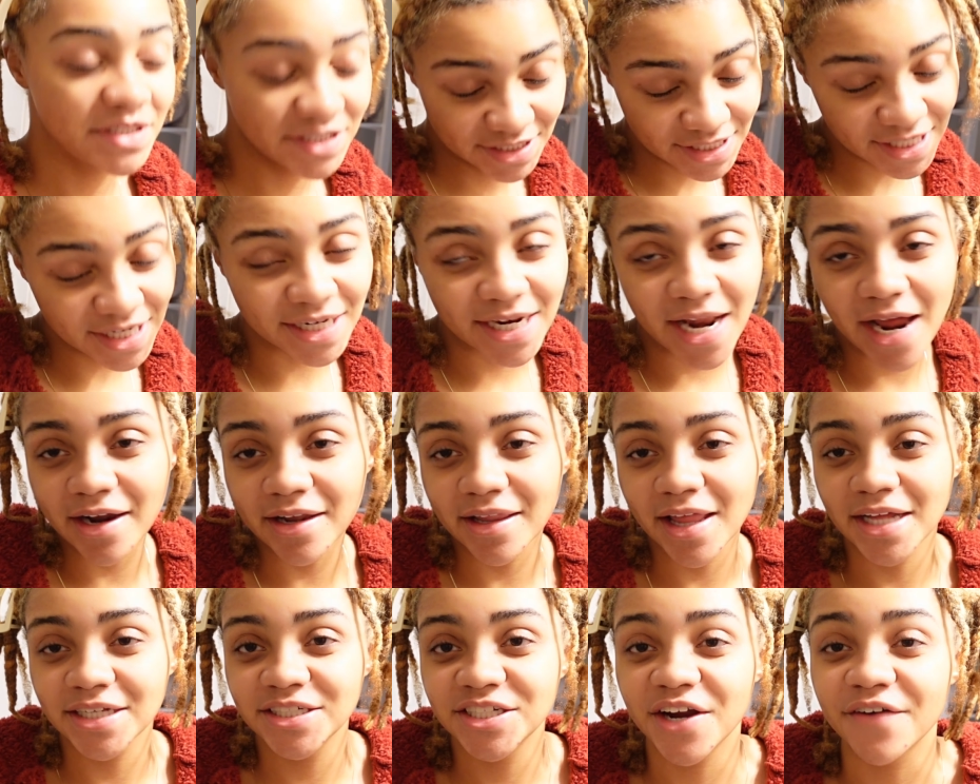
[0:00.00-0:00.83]
sitting down in
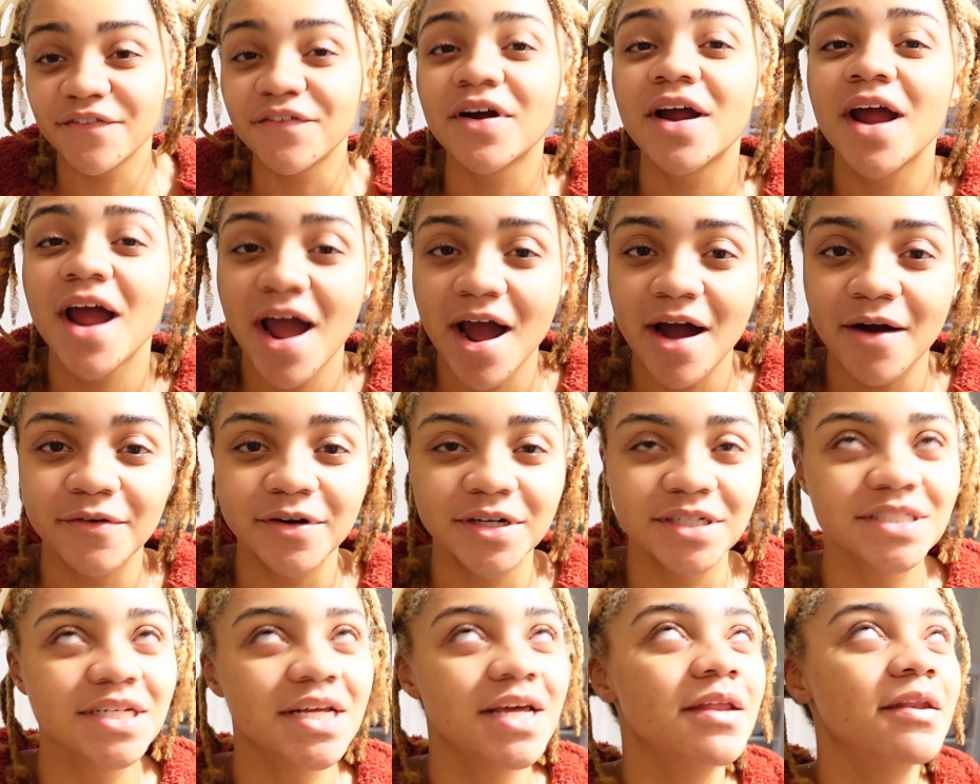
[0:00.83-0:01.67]
that chair for
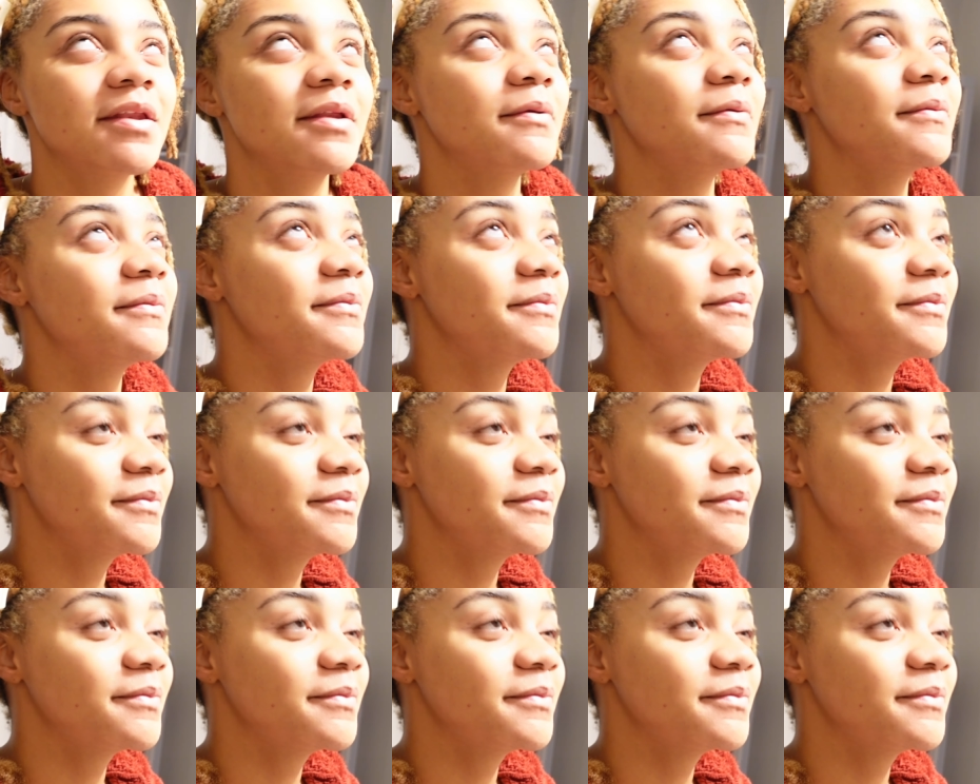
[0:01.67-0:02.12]
hours and